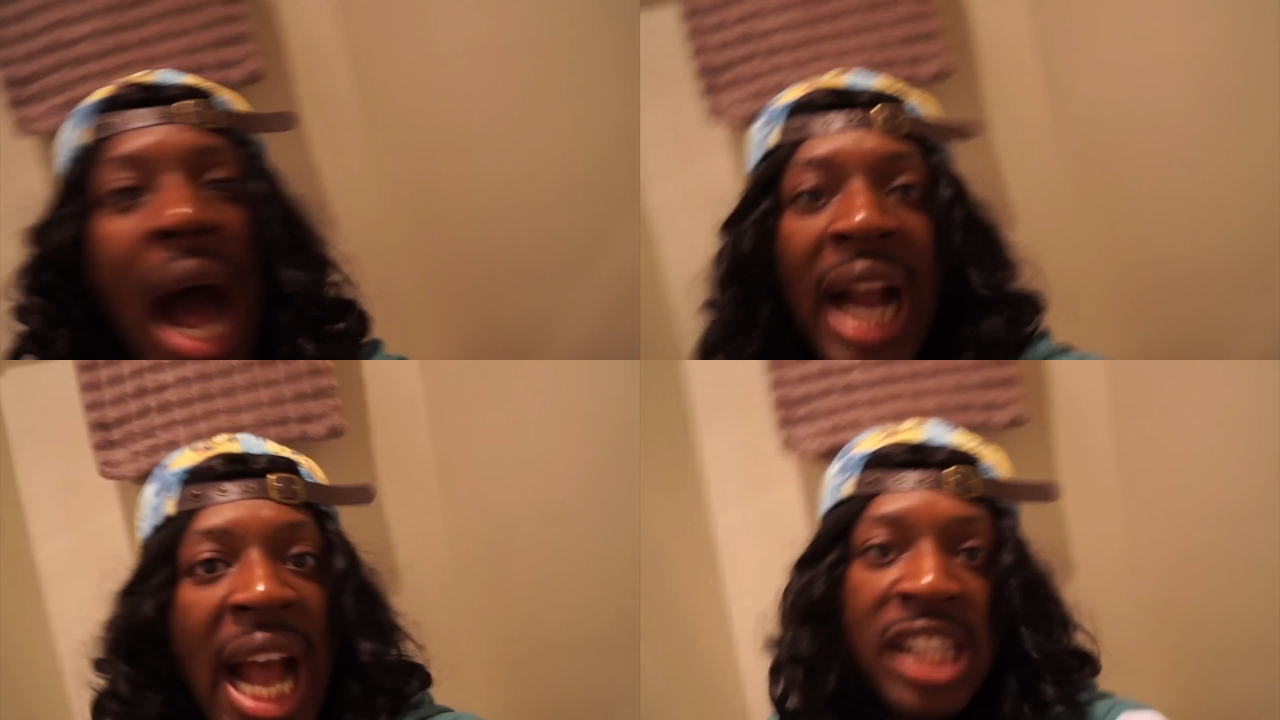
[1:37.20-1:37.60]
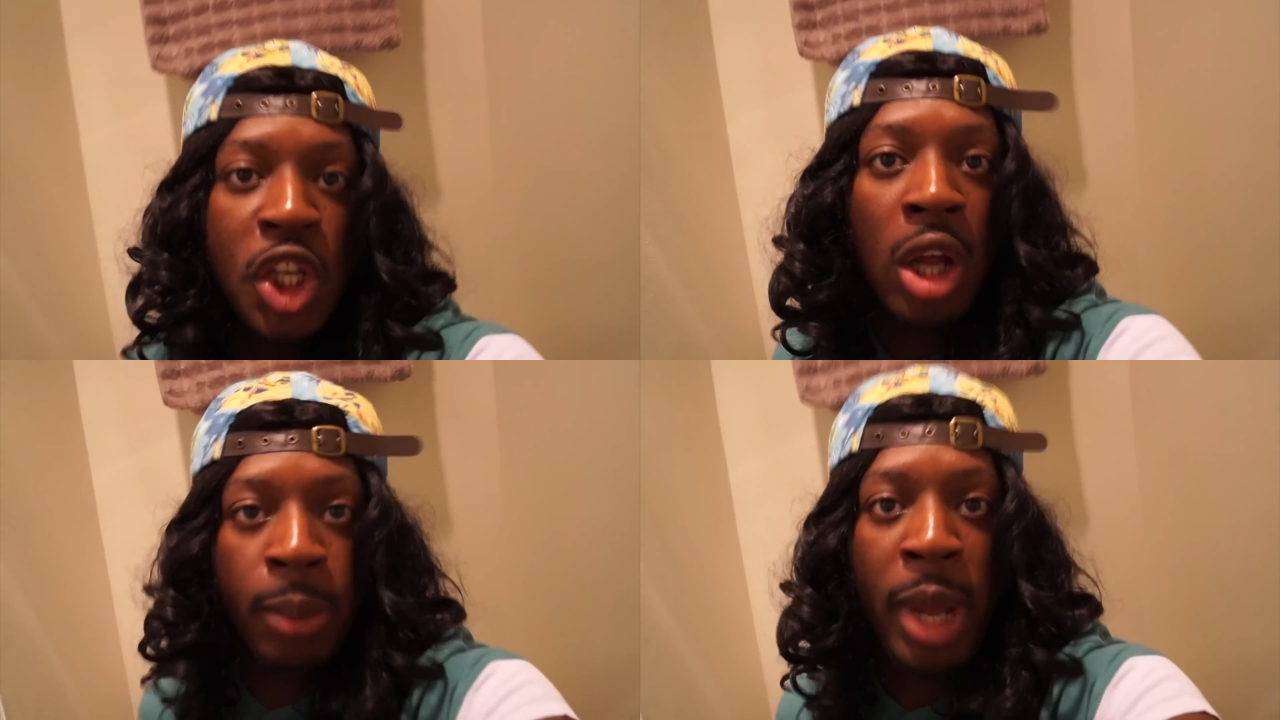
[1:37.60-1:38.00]
I got
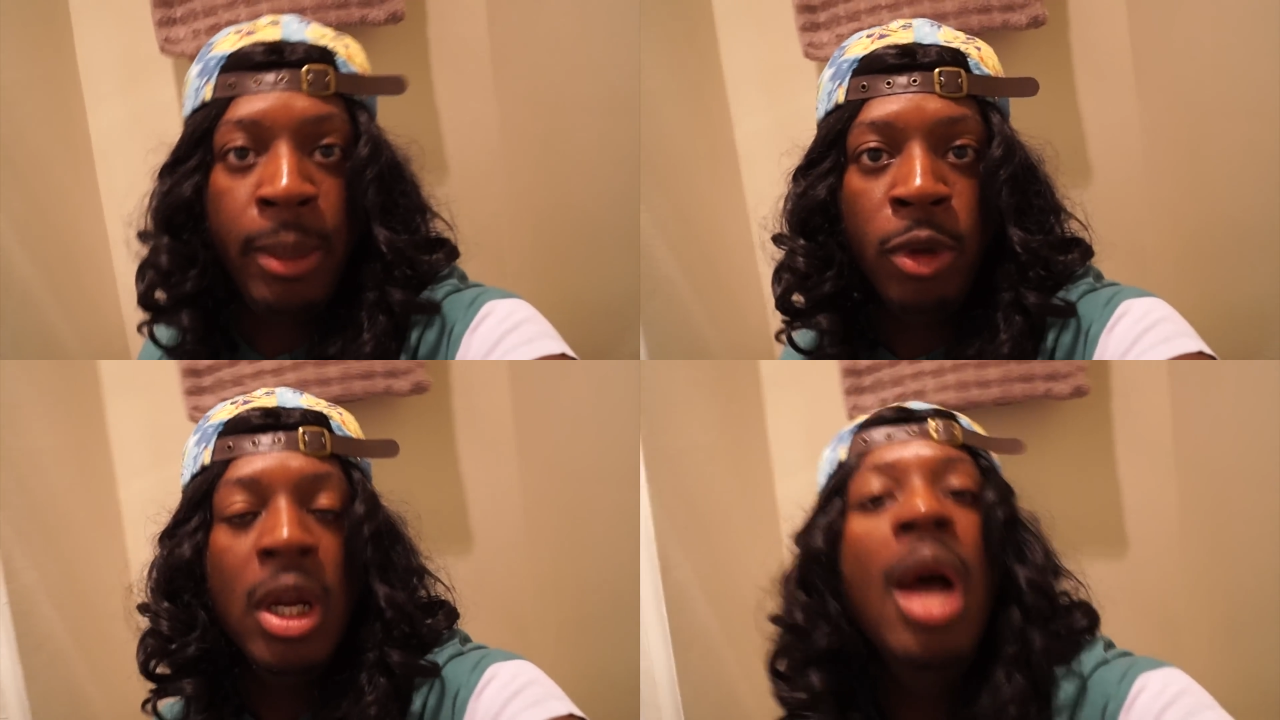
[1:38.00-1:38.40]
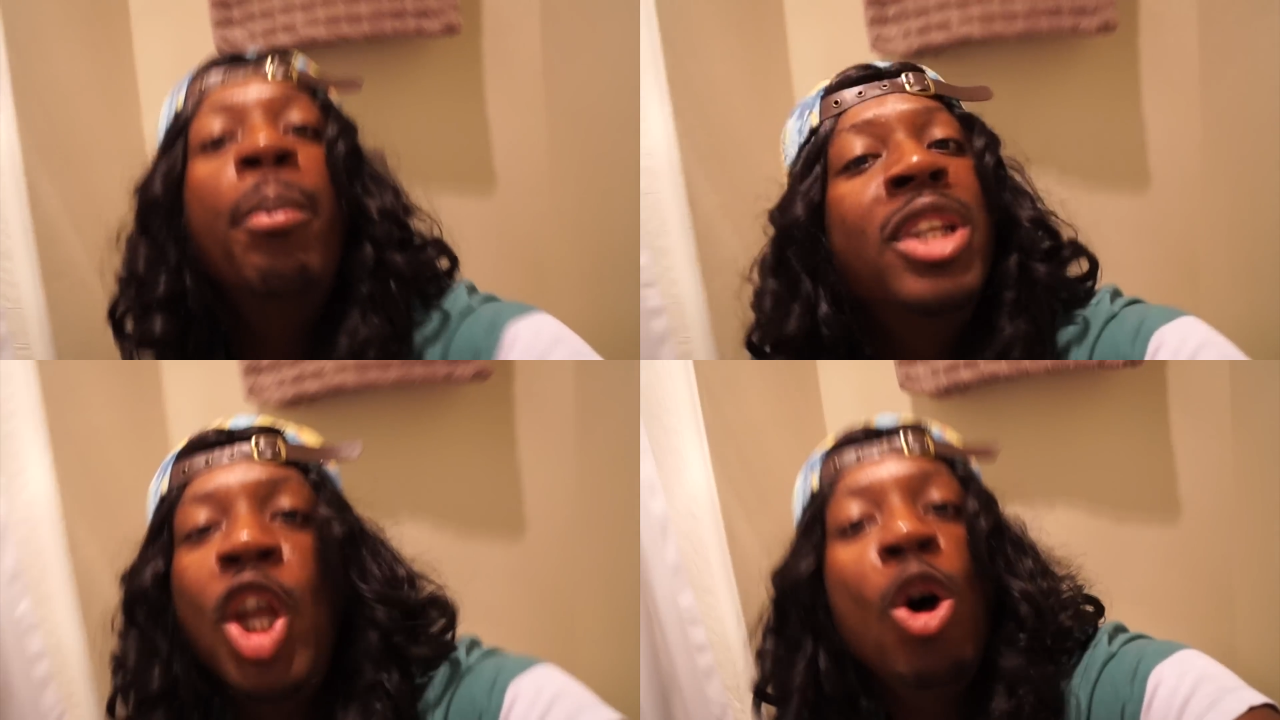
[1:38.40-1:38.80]
toilet paper,
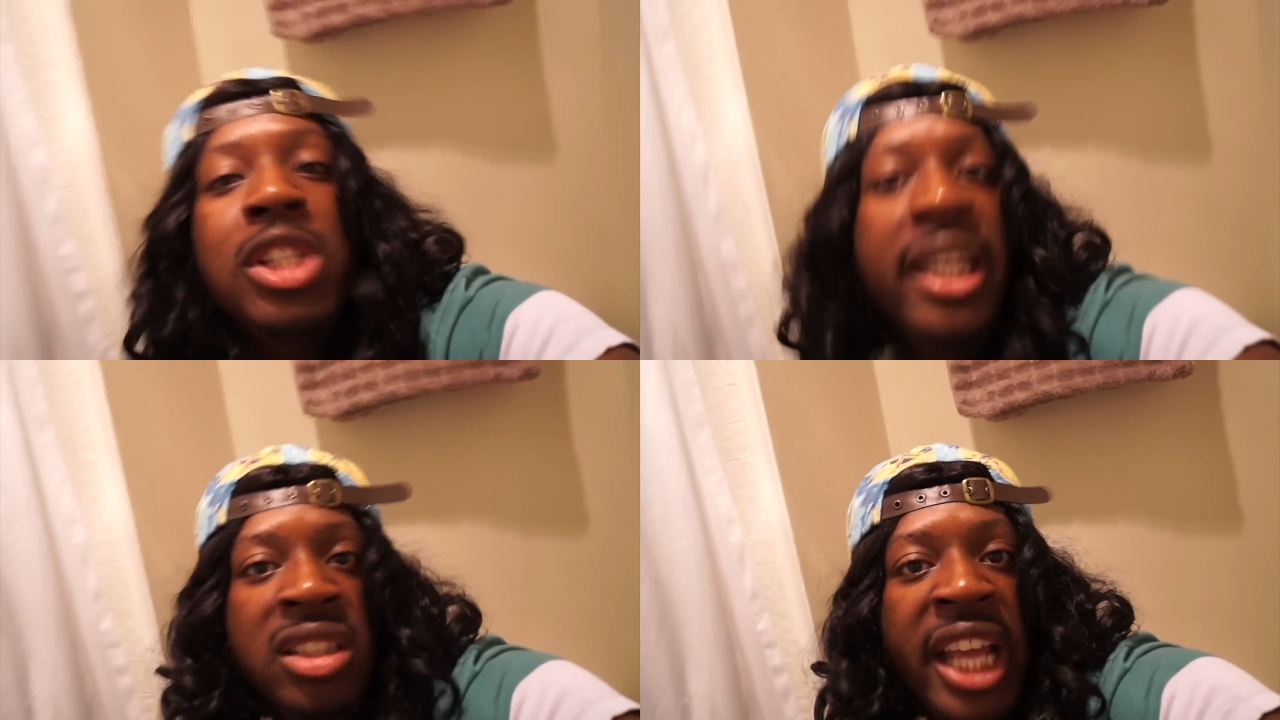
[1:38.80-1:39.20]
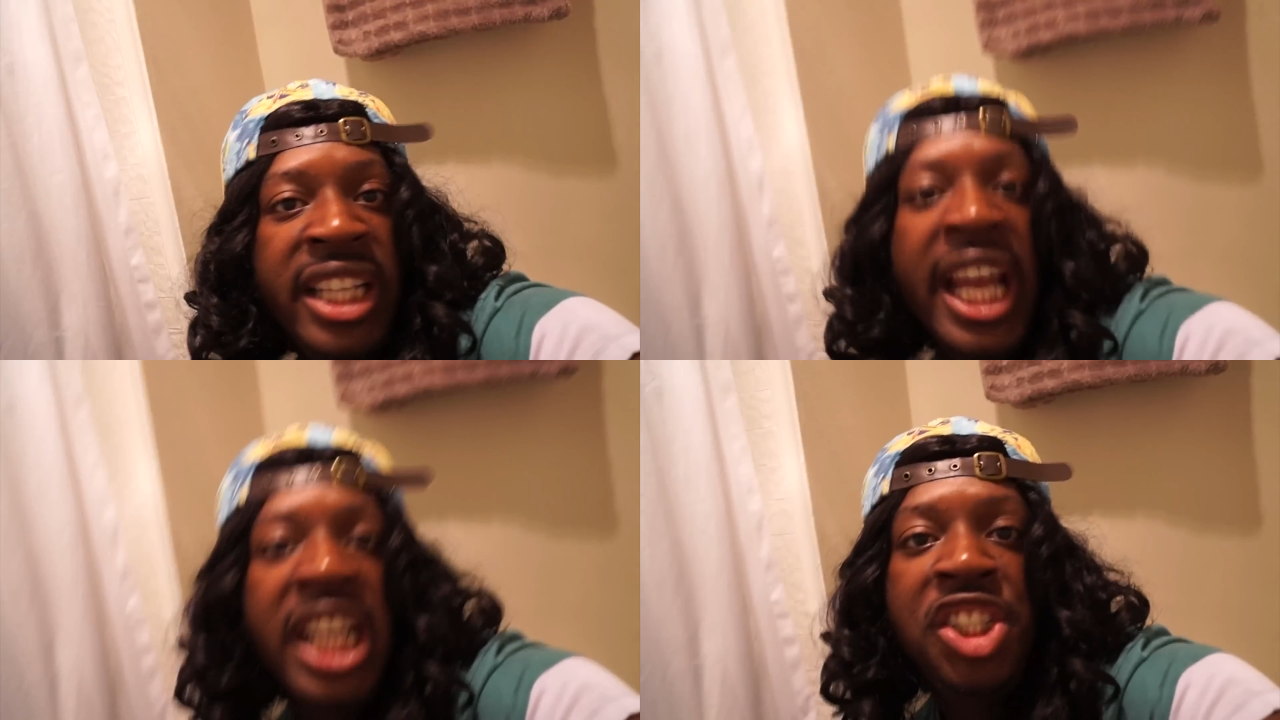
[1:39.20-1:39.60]
but those ain't, that,
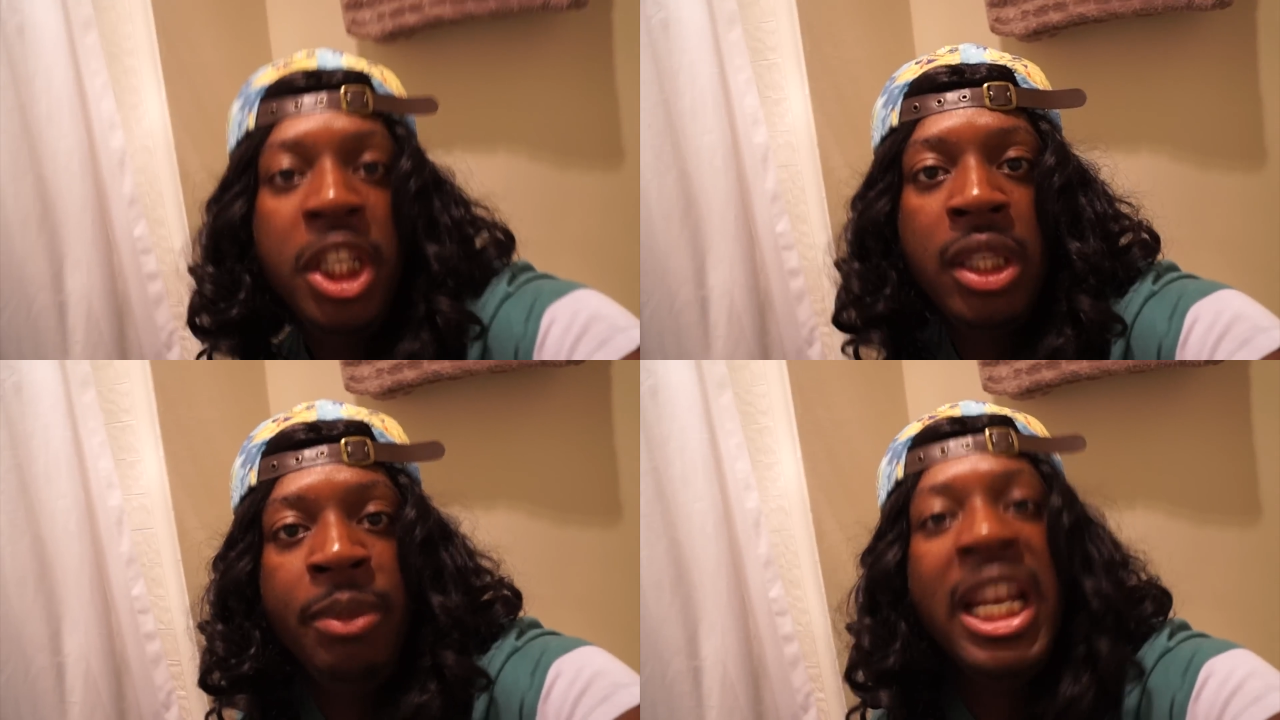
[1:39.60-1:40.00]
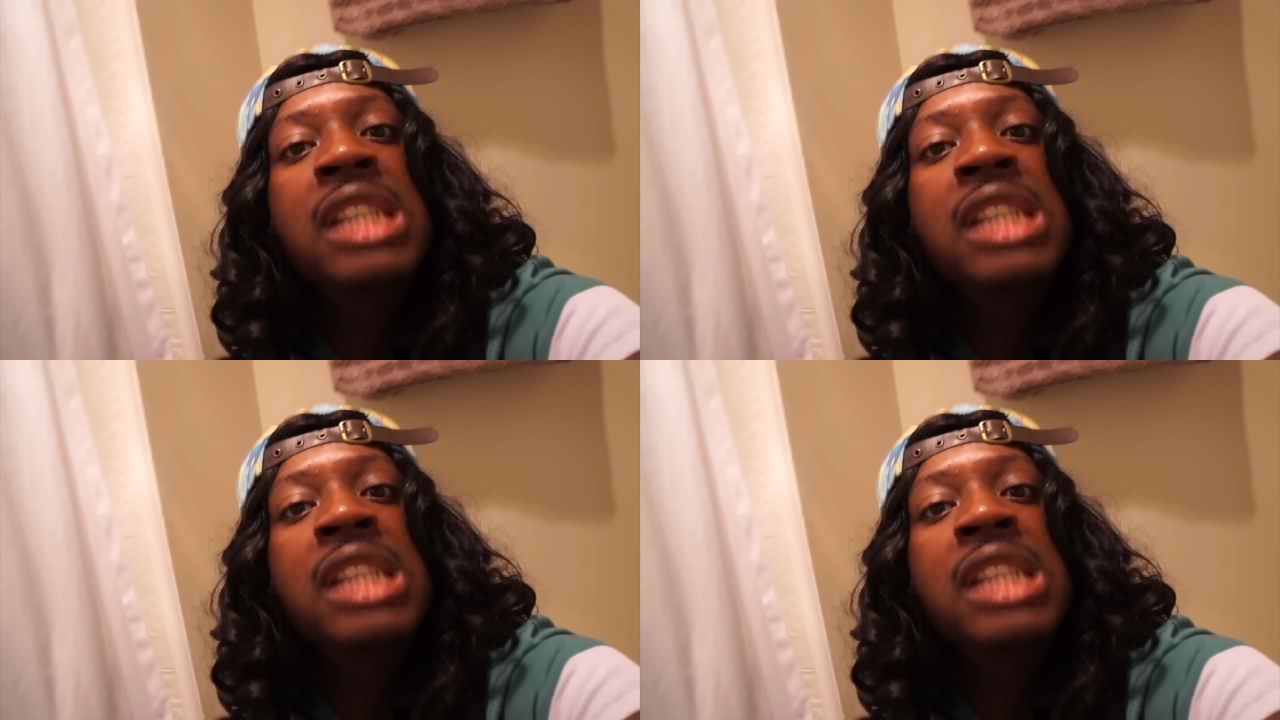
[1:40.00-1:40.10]
that ain't shit to me.